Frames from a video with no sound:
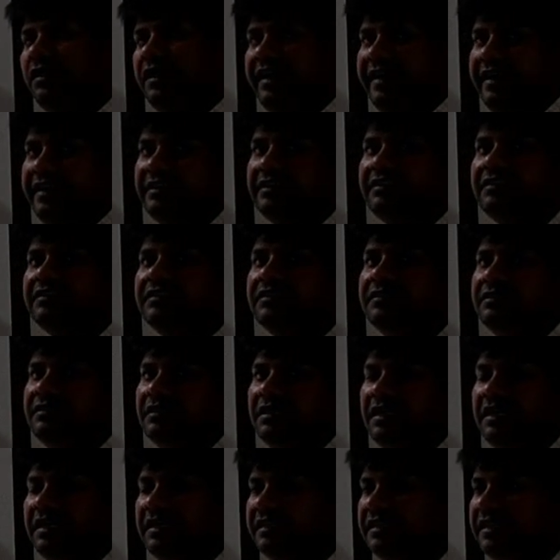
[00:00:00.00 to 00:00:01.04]
less
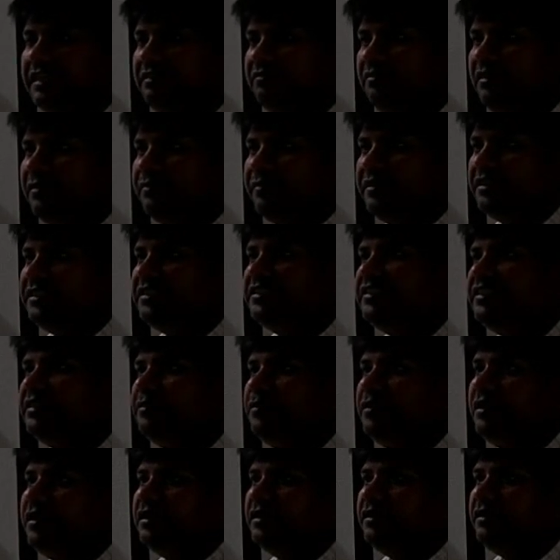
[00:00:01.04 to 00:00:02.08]
there will be
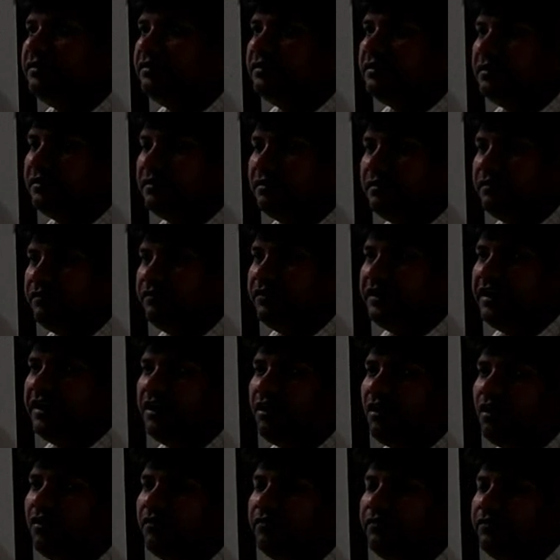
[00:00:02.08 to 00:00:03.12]
similar way
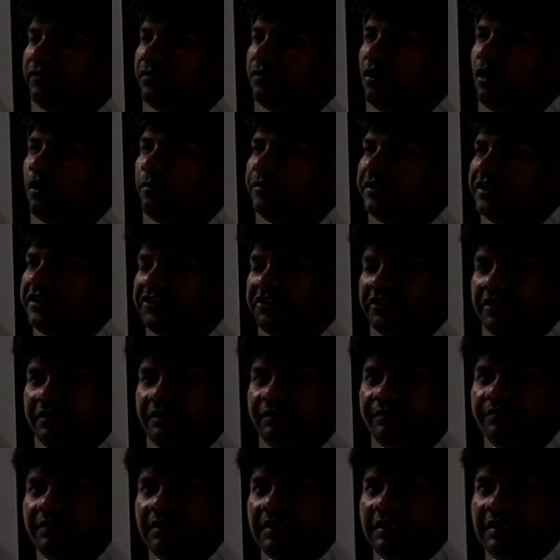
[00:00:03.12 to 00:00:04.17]
of
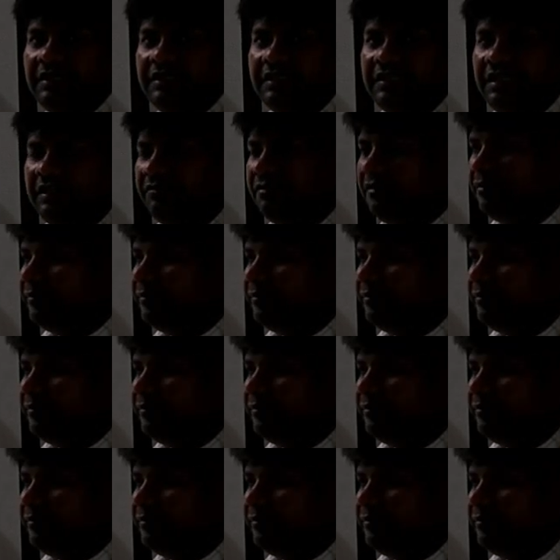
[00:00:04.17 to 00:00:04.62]
operation. There will